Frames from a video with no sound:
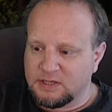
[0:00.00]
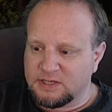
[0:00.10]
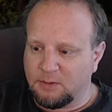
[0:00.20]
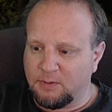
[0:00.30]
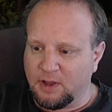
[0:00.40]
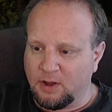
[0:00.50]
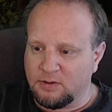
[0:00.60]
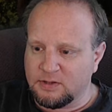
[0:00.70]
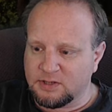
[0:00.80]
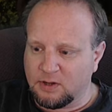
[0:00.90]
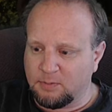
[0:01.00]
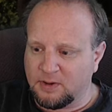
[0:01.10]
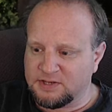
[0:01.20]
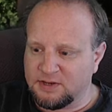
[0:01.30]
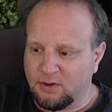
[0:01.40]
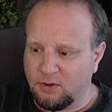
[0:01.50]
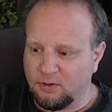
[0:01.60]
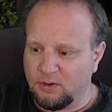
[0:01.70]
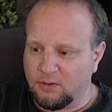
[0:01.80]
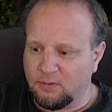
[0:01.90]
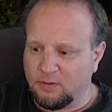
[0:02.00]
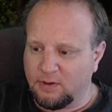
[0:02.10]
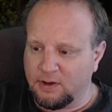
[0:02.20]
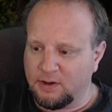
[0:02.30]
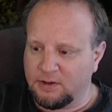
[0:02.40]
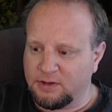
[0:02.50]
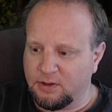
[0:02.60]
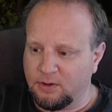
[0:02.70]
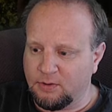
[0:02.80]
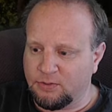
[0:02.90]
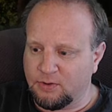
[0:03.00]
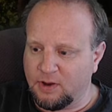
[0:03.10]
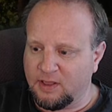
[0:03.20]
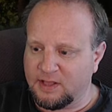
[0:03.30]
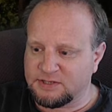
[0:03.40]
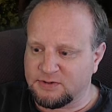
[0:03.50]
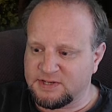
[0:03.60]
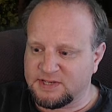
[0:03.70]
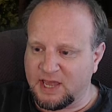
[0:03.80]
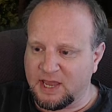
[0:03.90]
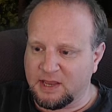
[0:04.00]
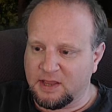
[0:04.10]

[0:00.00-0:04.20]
So there we go. So press and hold. 1, 2, 3. That's 3 stack.